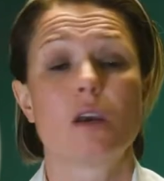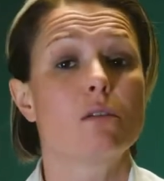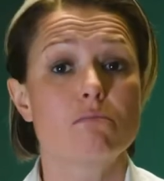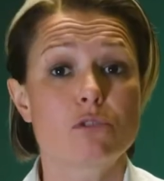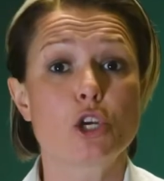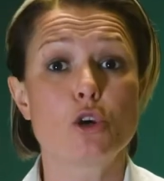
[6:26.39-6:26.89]

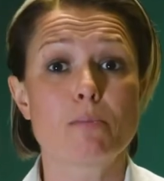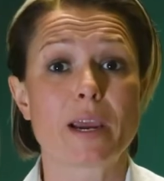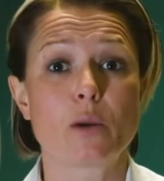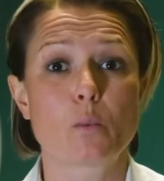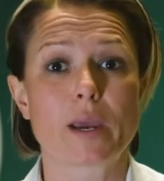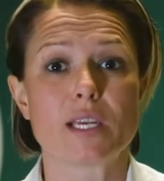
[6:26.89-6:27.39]
Two main
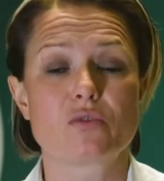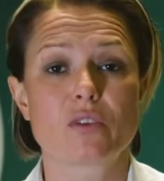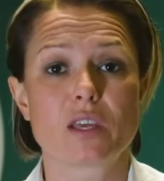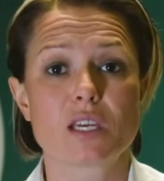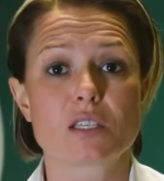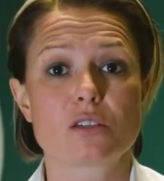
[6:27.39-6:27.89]
ways for
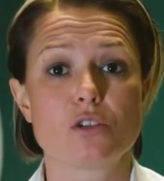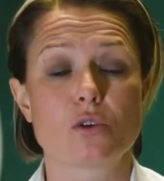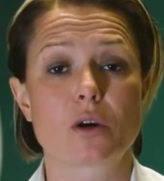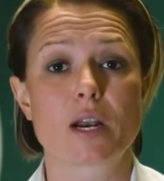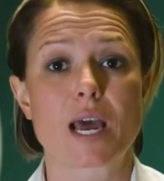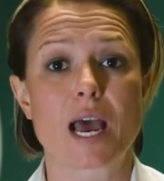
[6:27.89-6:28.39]
this. You can
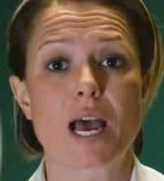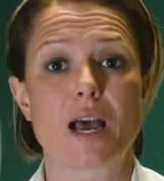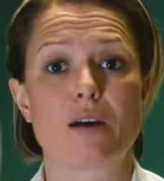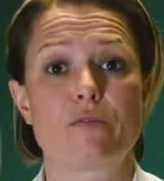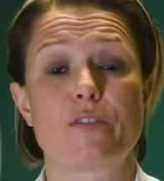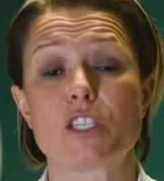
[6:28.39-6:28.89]
have
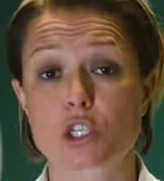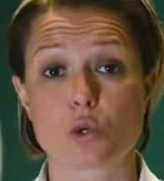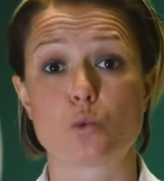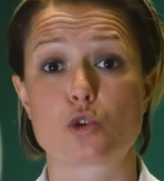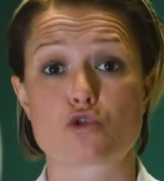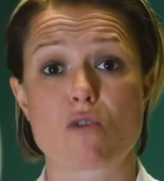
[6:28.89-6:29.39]
physical
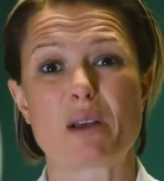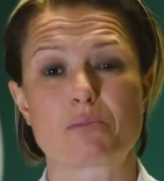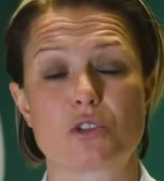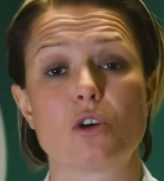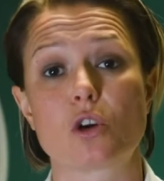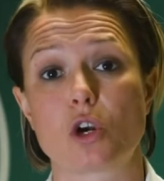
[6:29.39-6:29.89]
traps that
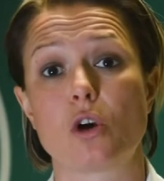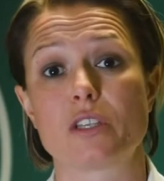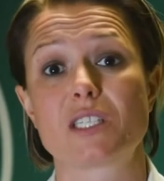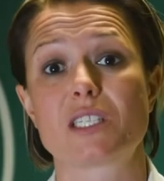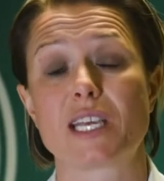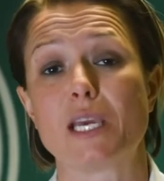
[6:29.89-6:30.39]
have got a
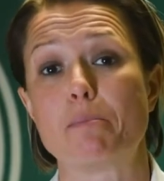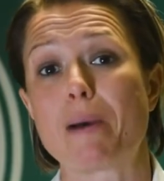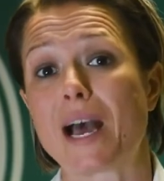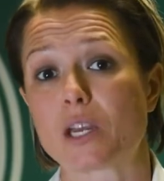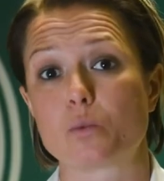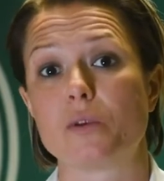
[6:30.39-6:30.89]
sticky
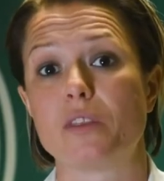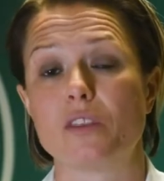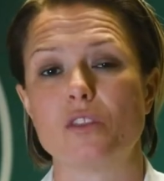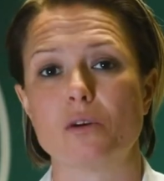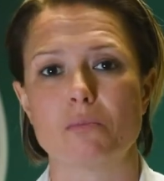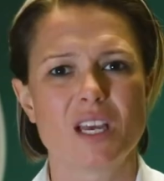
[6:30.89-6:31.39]
pad within
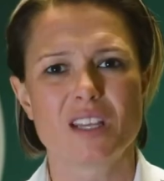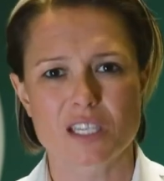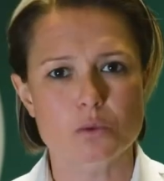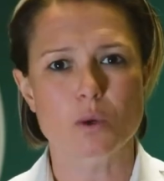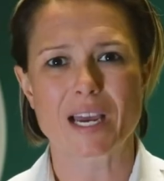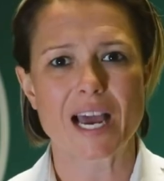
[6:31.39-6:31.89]
them. This will
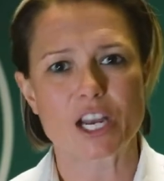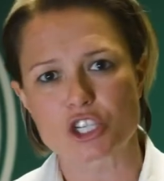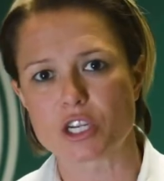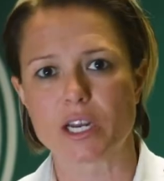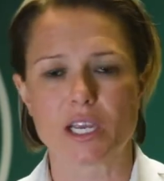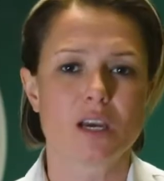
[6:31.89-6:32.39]
catch
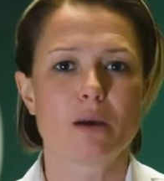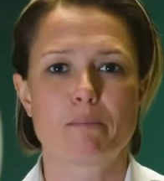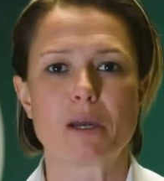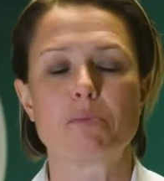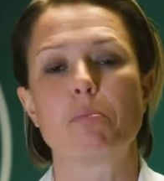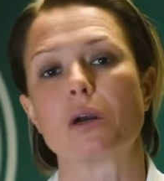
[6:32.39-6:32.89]
any
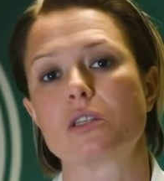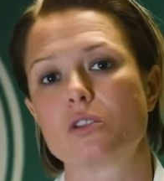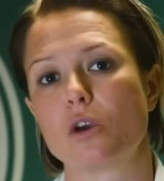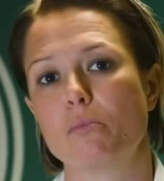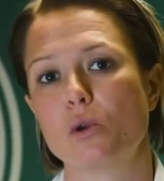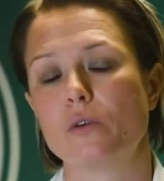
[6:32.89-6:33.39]
bed bugs that are
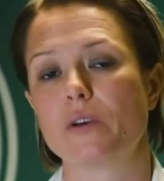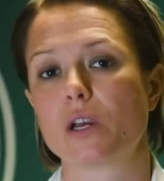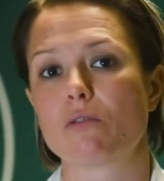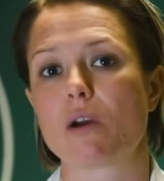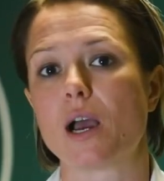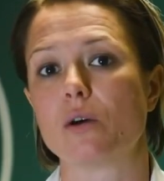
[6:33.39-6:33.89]
moving
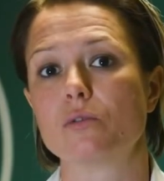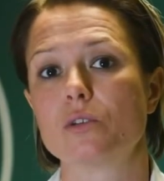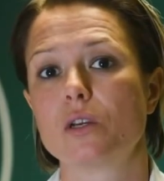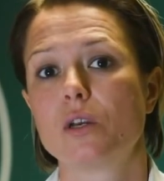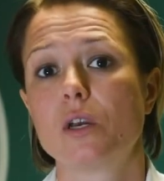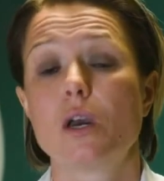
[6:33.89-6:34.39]
around.
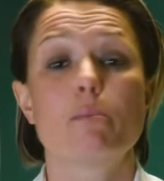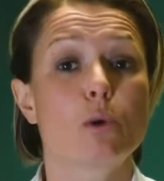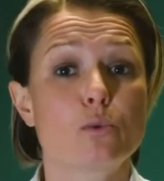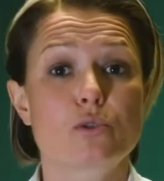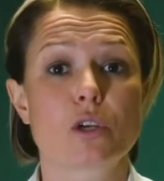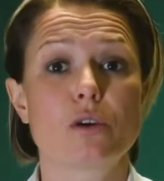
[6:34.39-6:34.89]
But
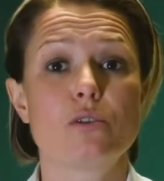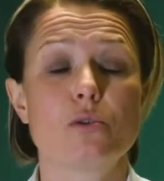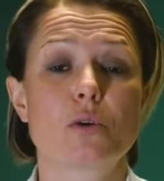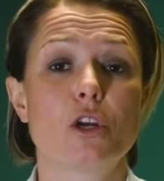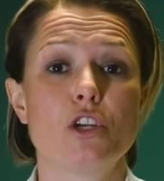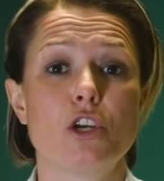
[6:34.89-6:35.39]
also you
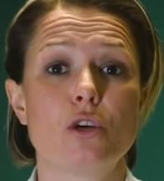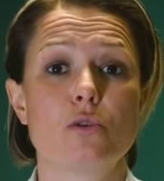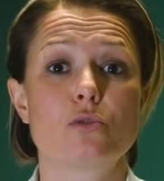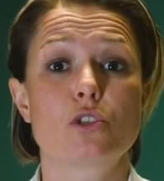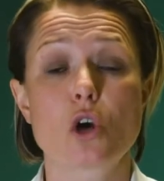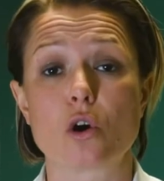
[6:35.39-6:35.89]
can use
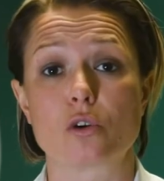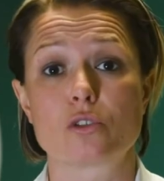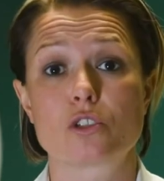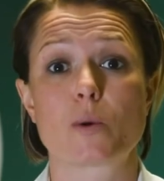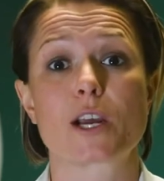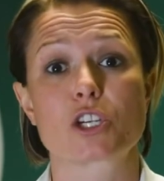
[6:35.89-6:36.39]
dogs to
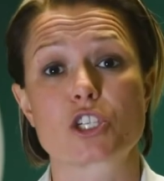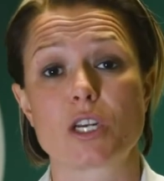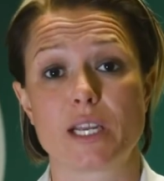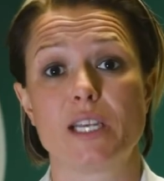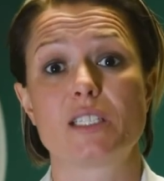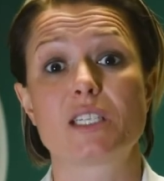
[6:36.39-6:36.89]
actually
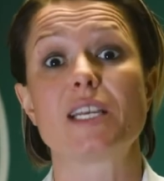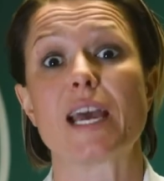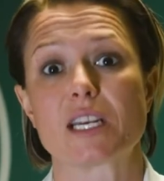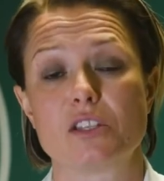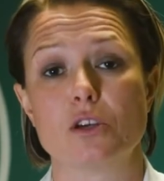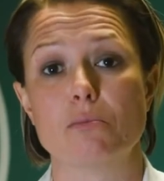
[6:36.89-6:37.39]
detect
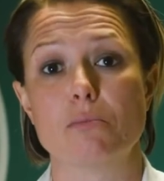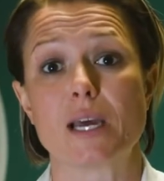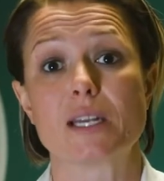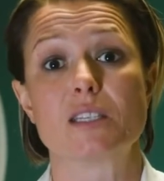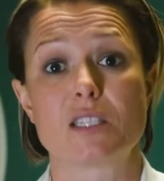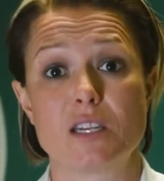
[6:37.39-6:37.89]
them and
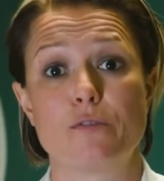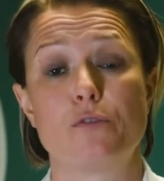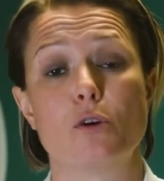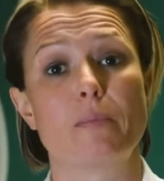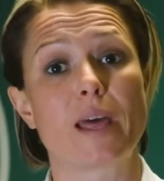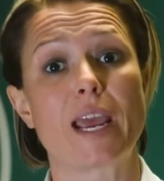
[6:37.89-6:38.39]
sniff them.
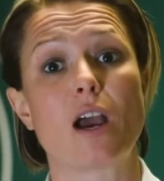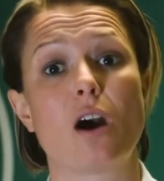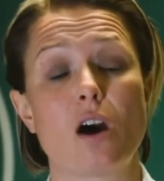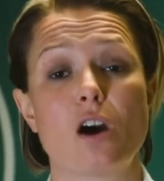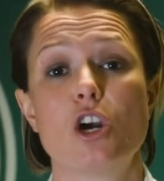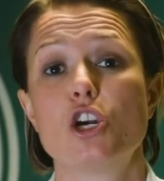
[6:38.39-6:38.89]
They are
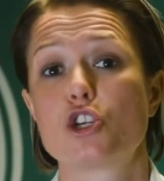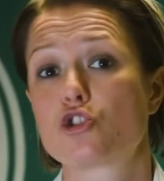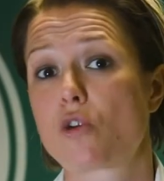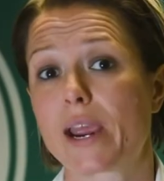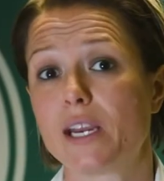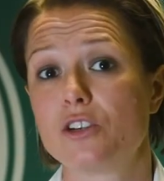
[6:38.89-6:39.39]

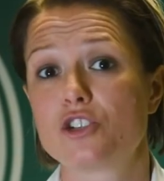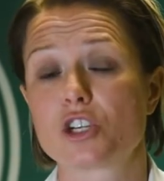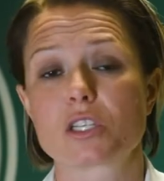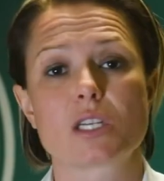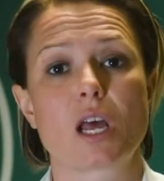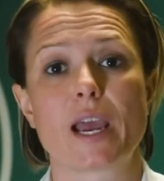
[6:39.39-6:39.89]
trained just
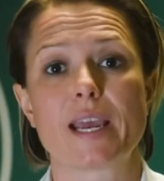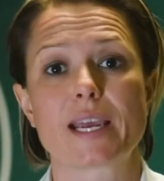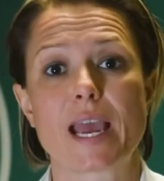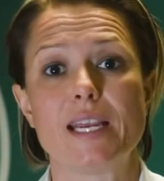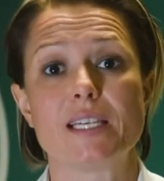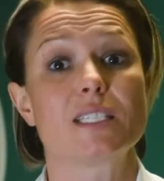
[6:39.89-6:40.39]
like any
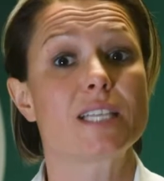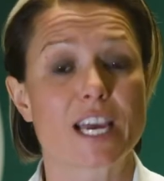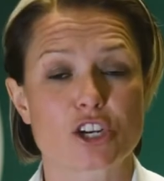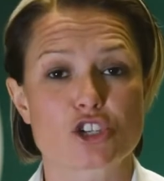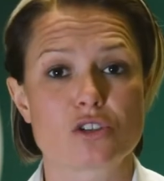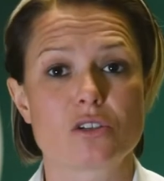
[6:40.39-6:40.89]

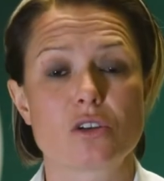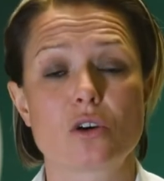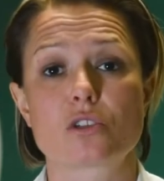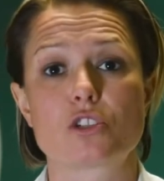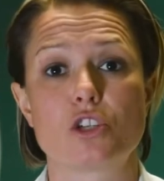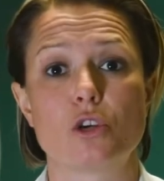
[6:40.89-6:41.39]
detection dogs
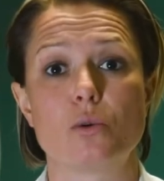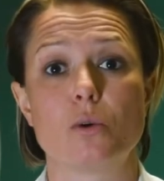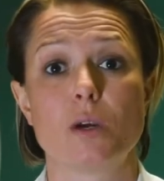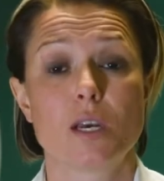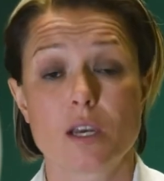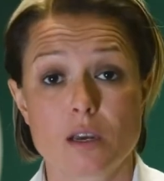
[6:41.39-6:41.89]
to
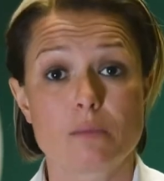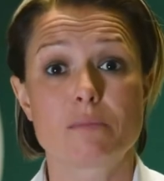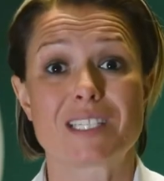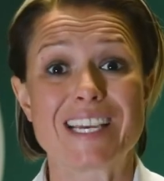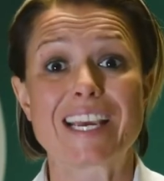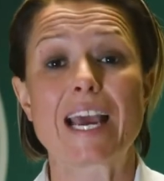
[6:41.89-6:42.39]

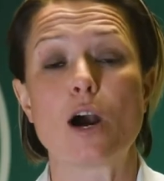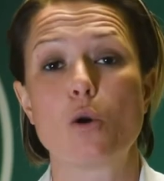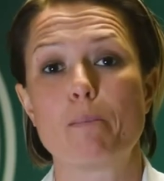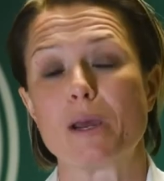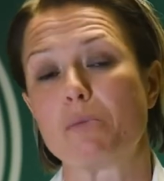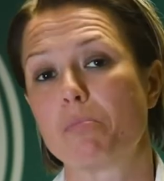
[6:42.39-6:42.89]
seek out
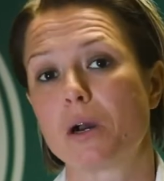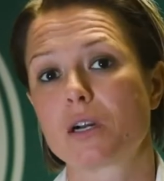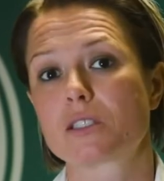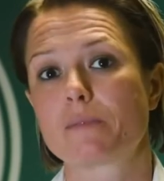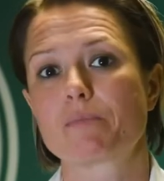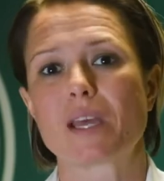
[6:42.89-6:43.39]
bed bugs,
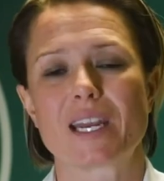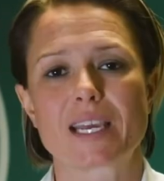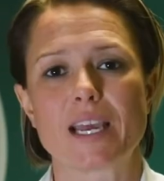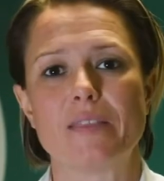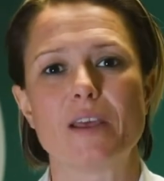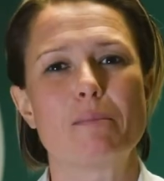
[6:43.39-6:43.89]
and again,
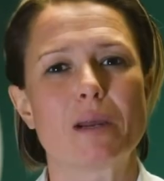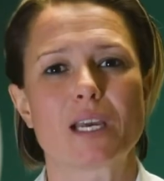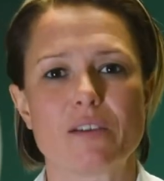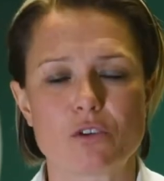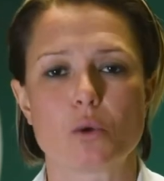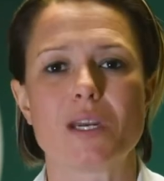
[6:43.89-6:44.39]
they better give
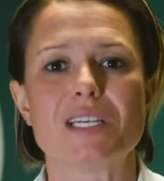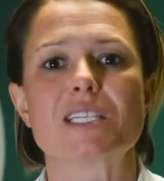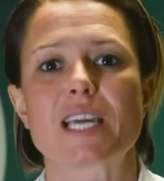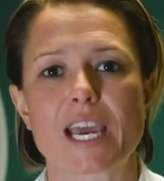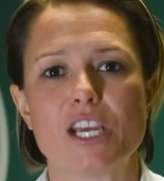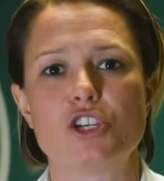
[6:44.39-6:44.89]
you an
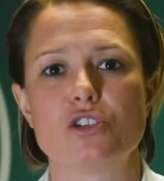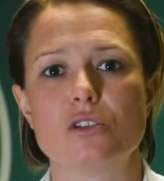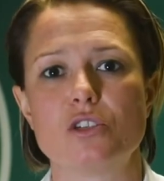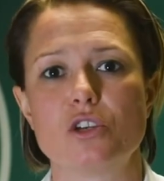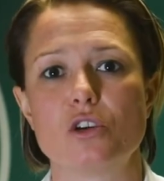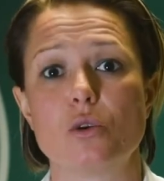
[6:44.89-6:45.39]
indication
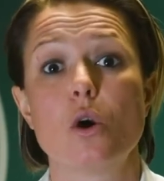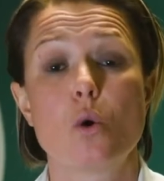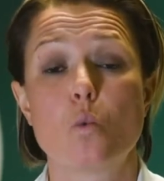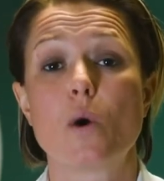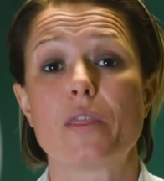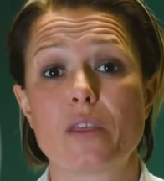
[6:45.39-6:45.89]
to
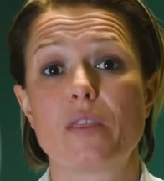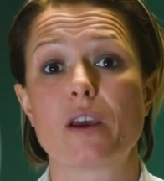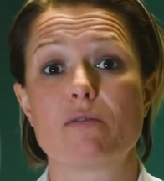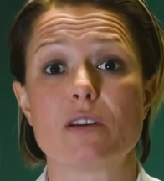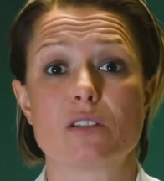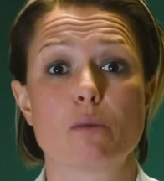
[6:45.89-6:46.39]
whether there
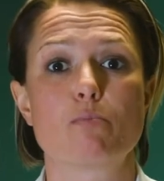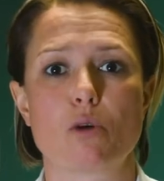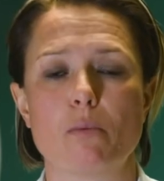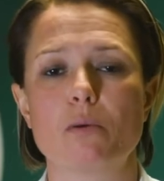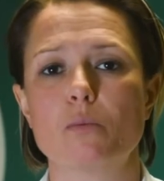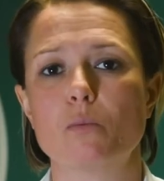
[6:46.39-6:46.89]
is a
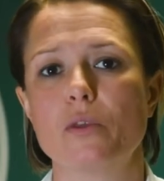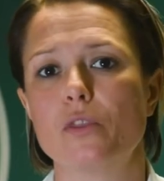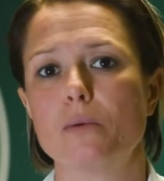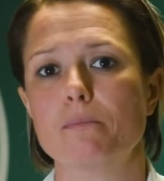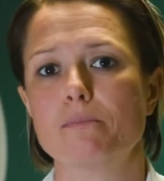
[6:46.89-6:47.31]
problem with them.